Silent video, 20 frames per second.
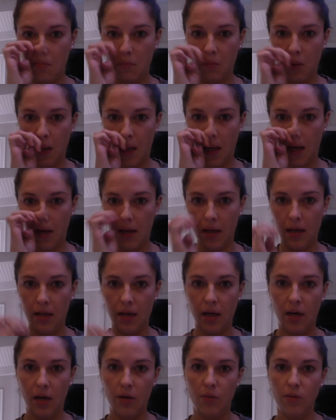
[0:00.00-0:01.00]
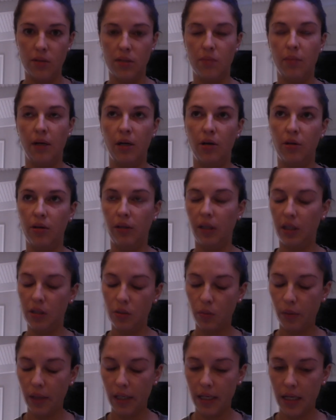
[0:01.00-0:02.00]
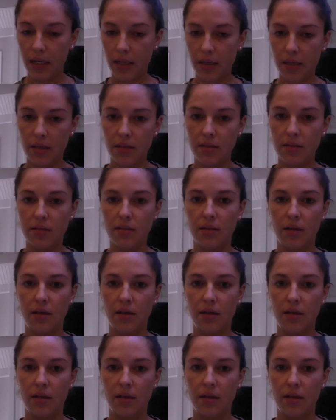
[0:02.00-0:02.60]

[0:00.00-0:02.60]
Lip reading: when I was in my early 20s